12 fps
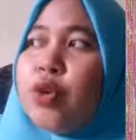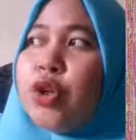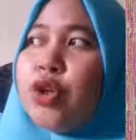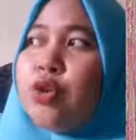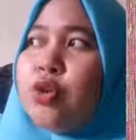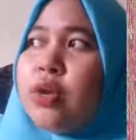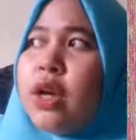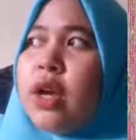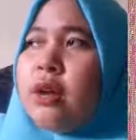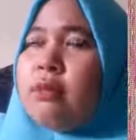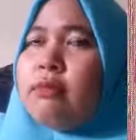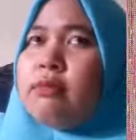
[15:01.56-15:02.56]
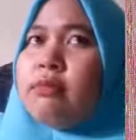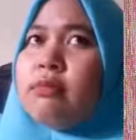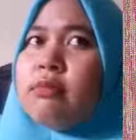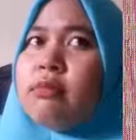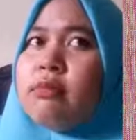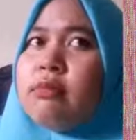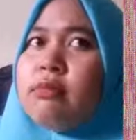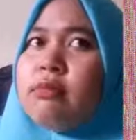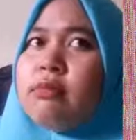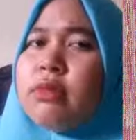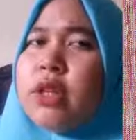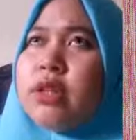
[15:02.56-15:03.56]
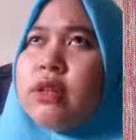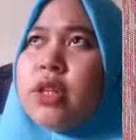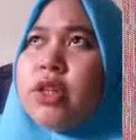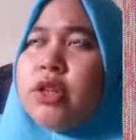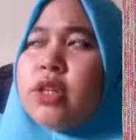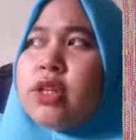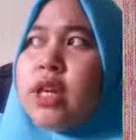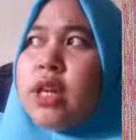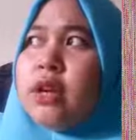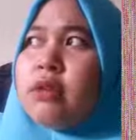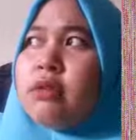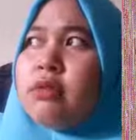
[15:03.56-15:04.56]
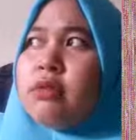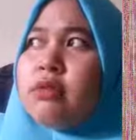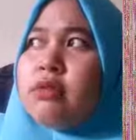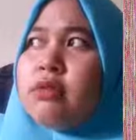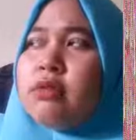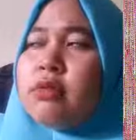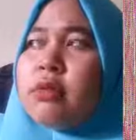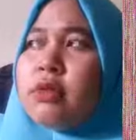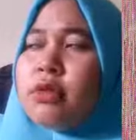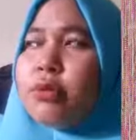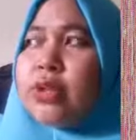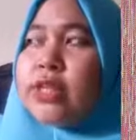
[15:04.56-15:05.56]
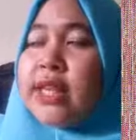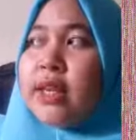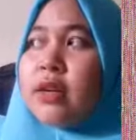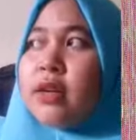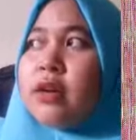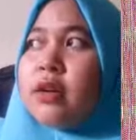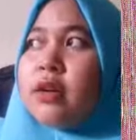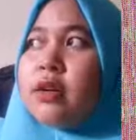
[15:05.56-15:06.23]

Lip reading: what you. In Indonesia we say